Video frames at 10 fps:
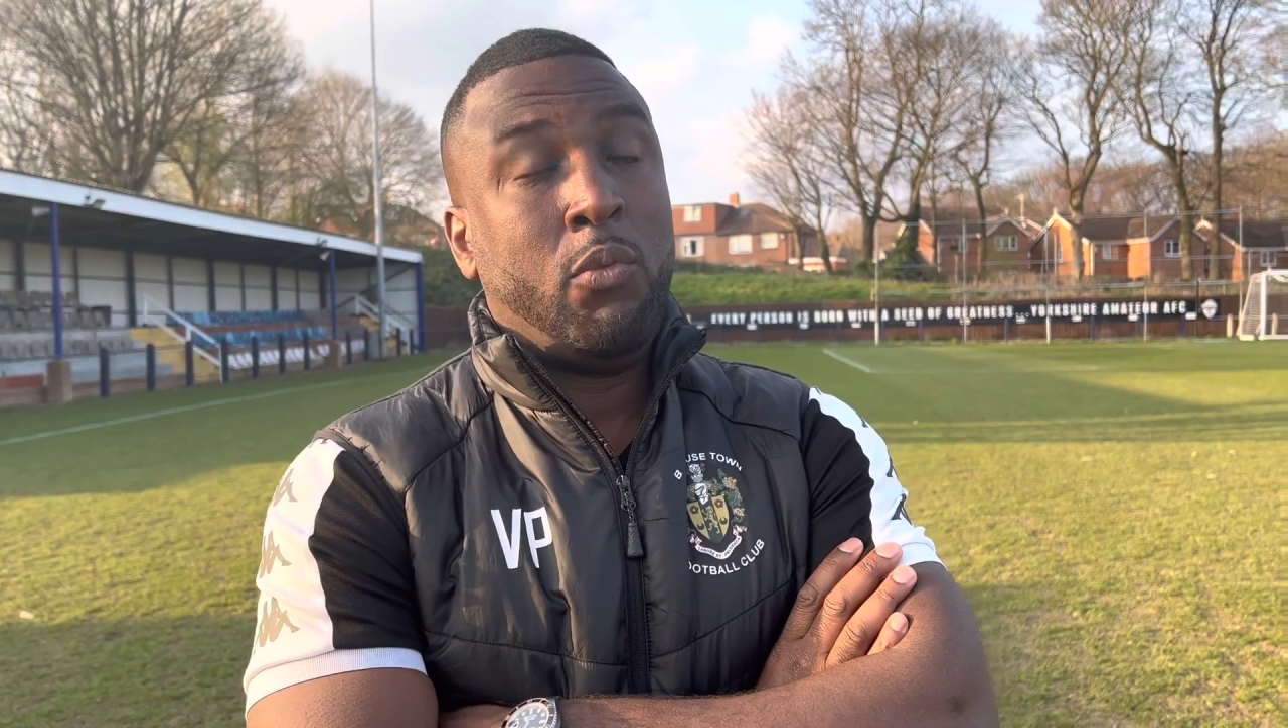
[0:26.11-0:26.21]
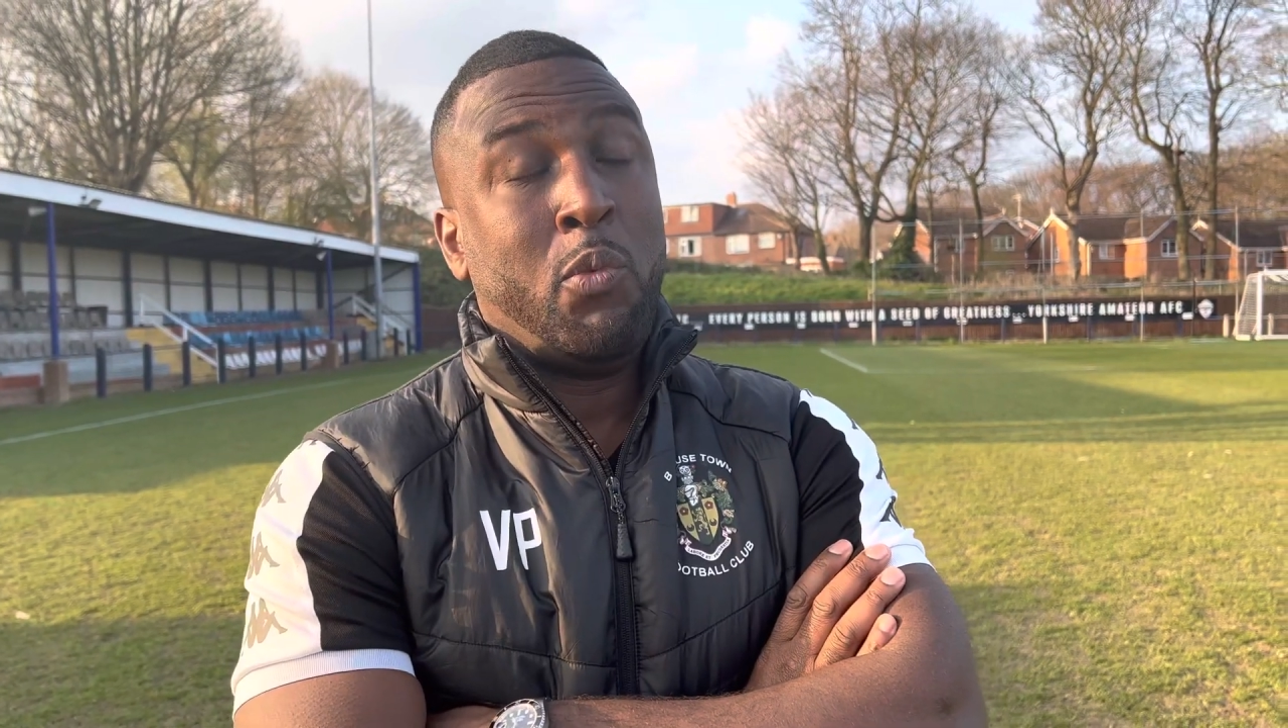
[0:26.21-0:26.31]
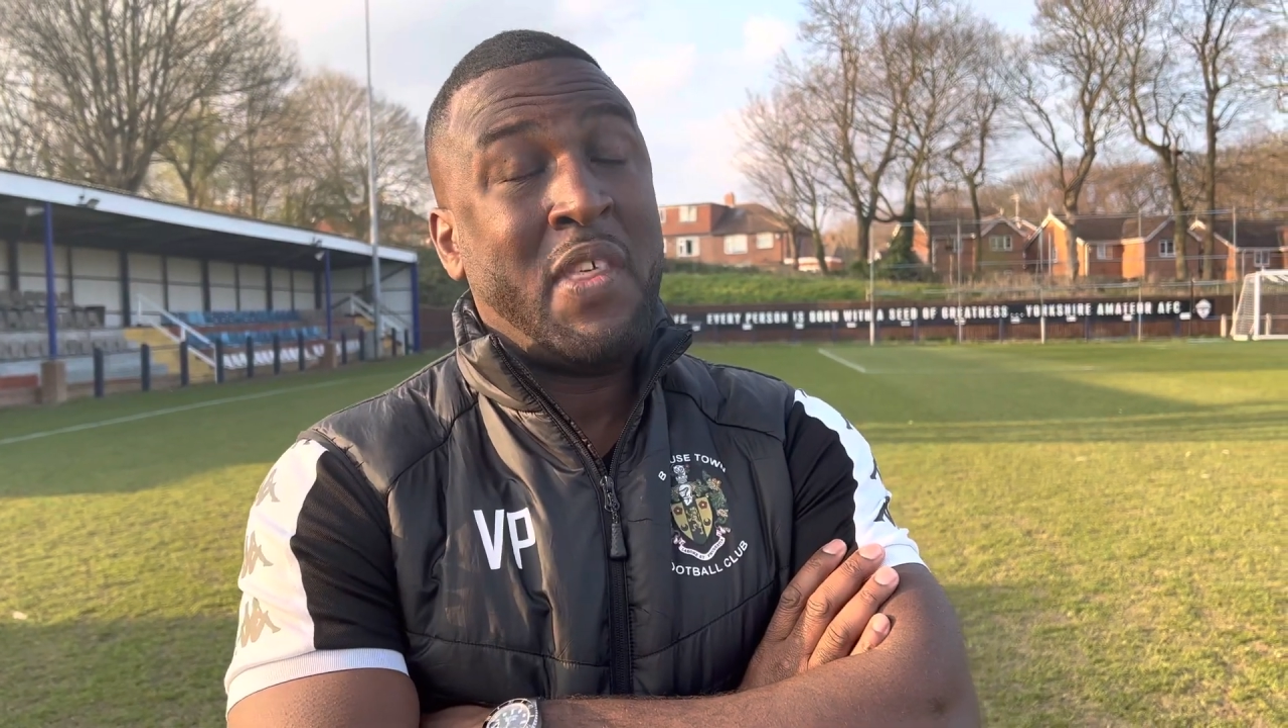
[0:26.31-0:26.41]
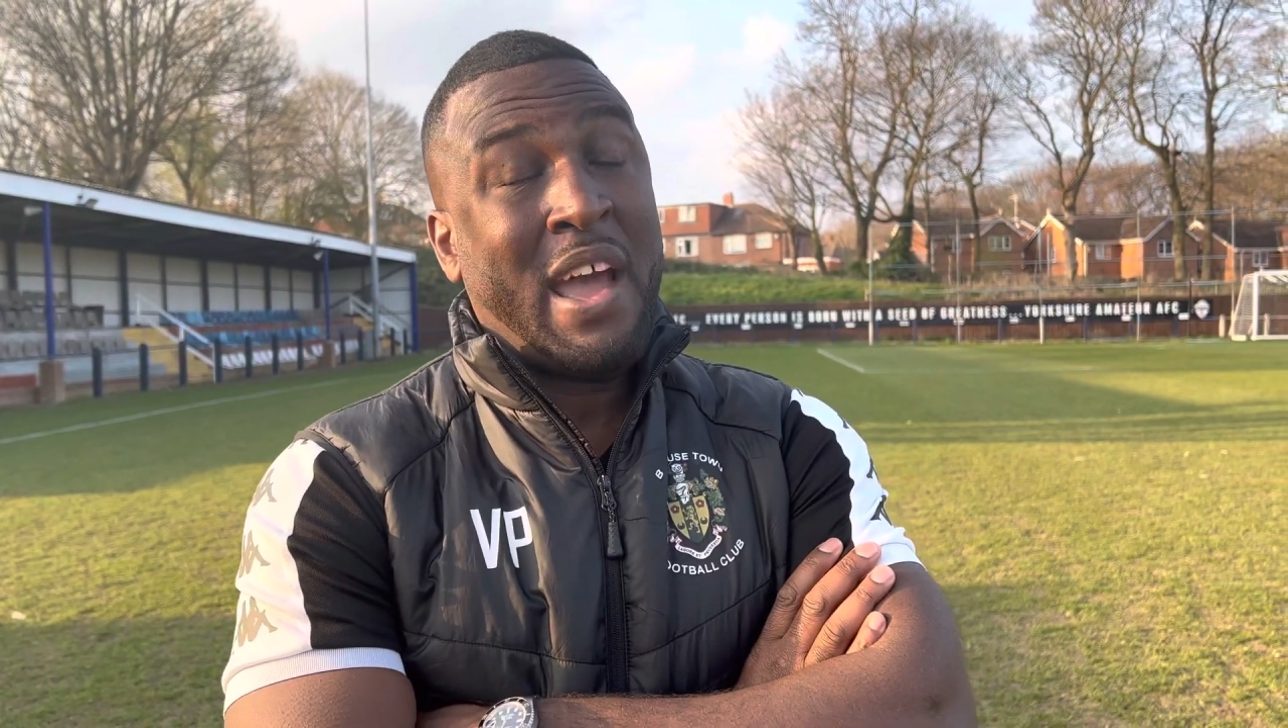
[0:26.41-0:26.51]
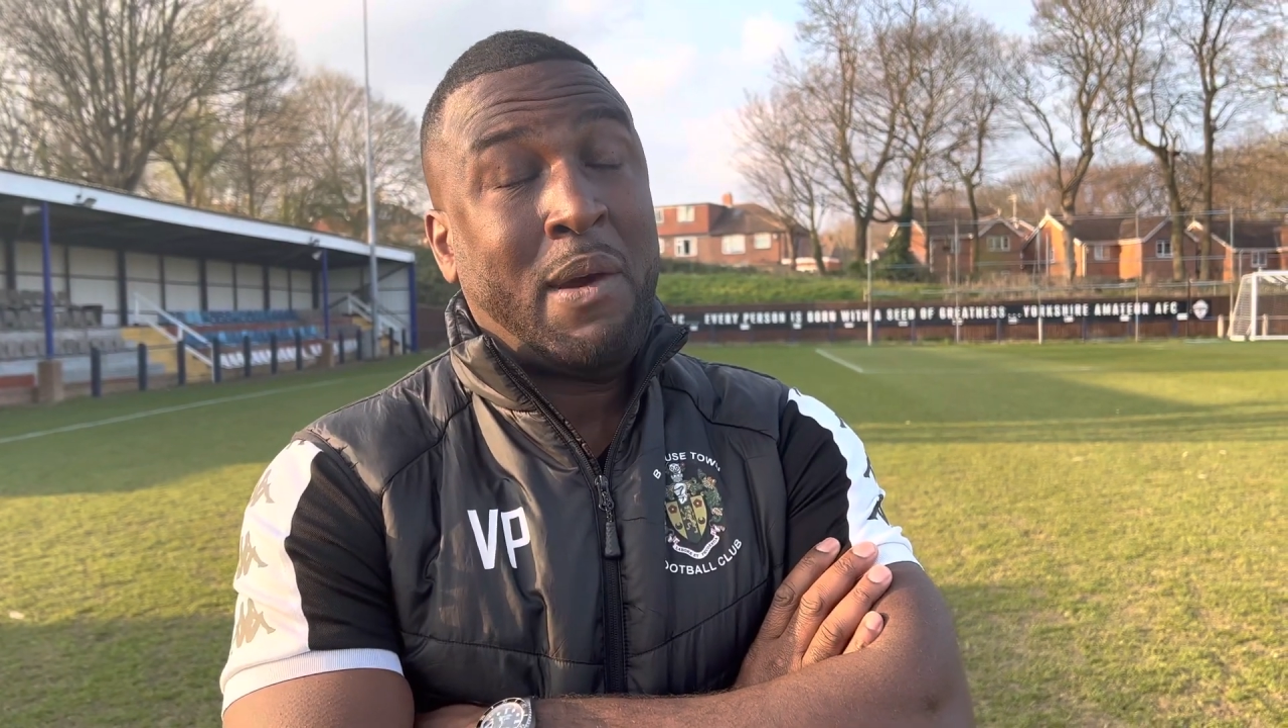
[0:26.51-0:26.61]

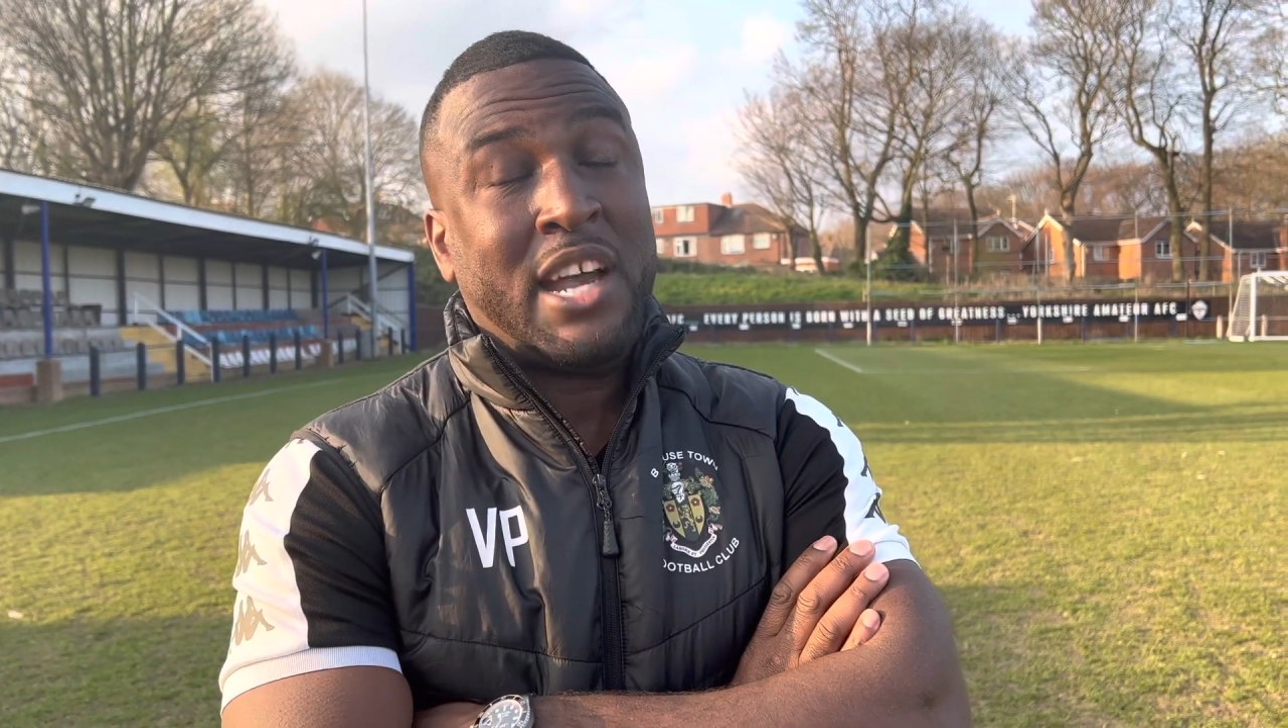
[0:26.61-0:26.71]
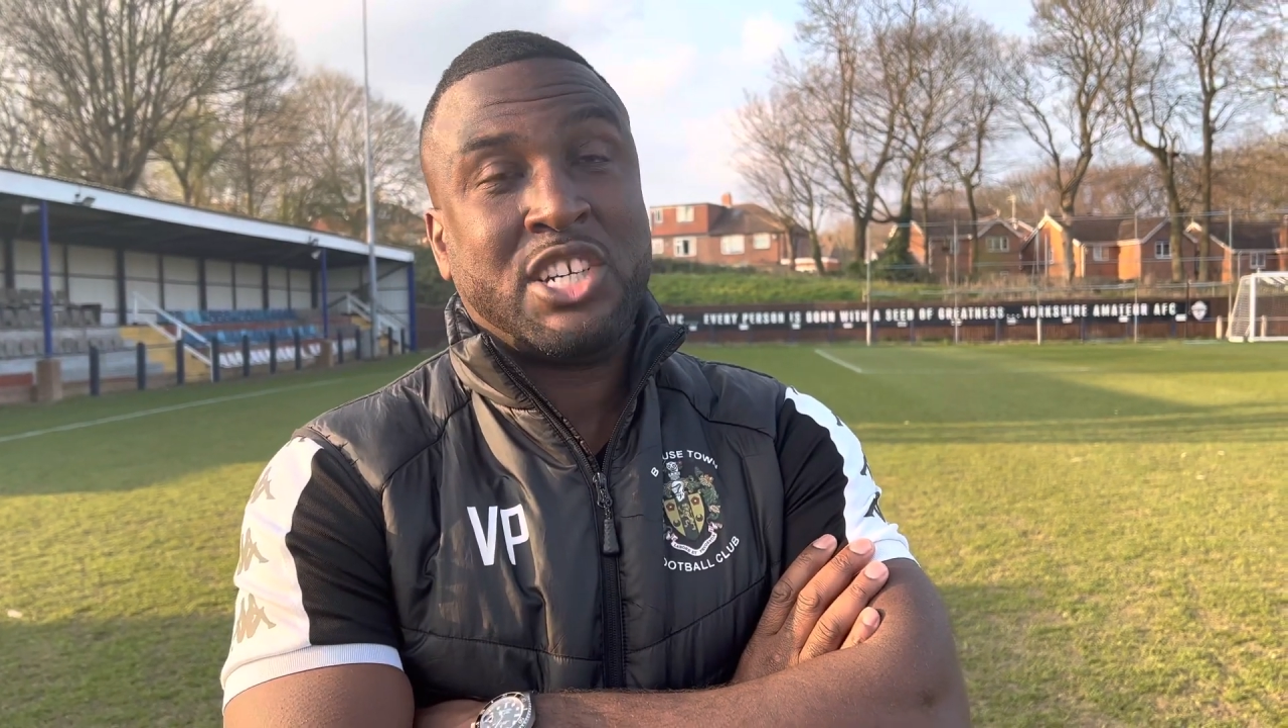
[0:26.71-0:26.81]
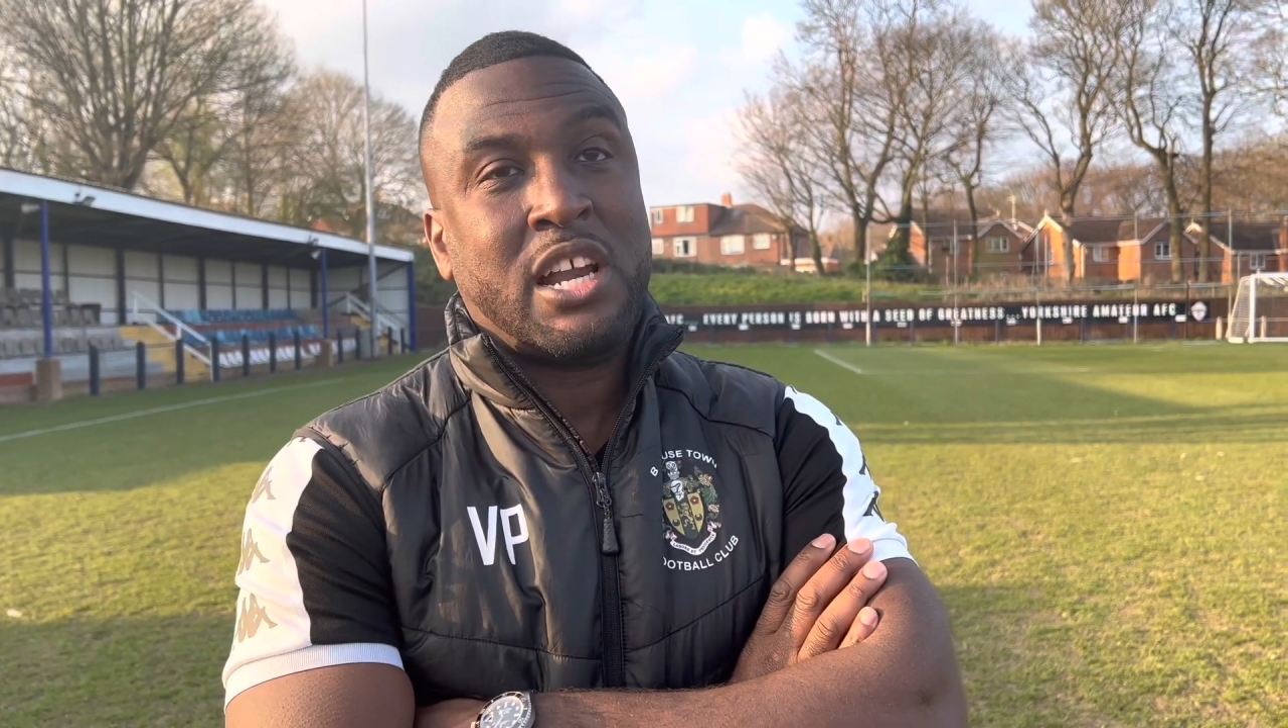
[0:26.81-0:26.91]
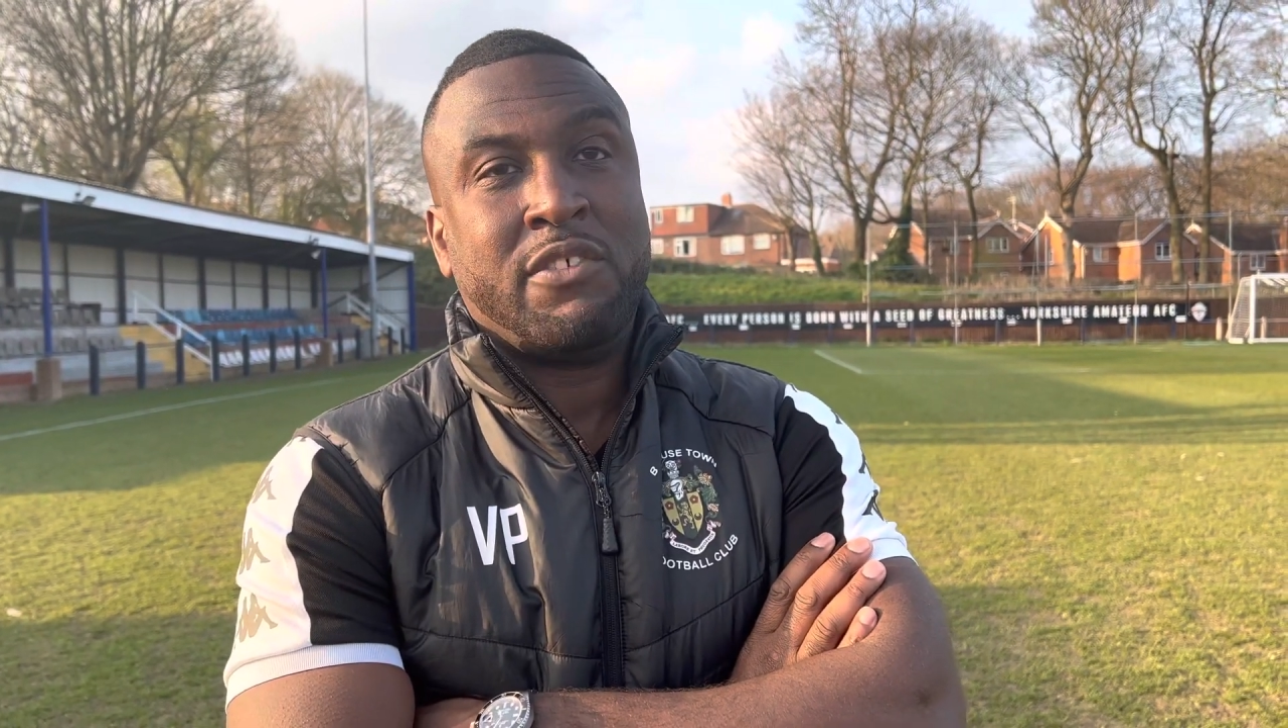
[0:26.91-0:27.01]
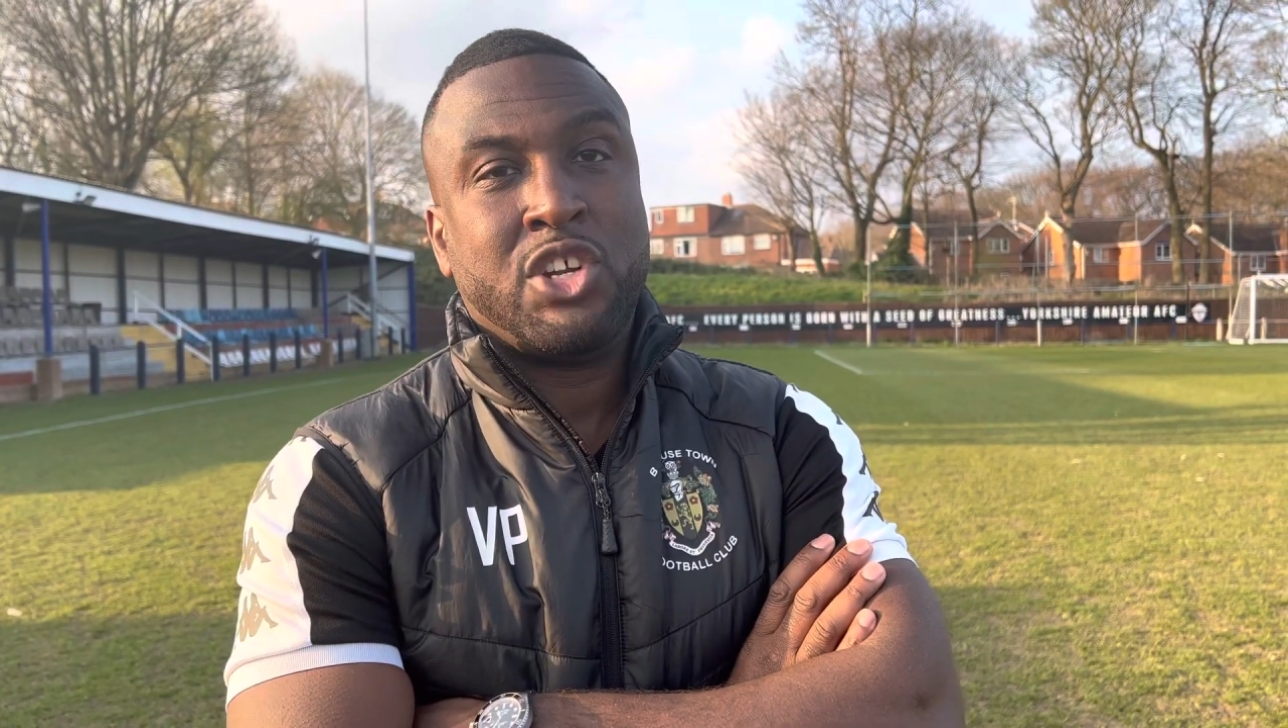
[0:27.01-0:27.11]
without actually having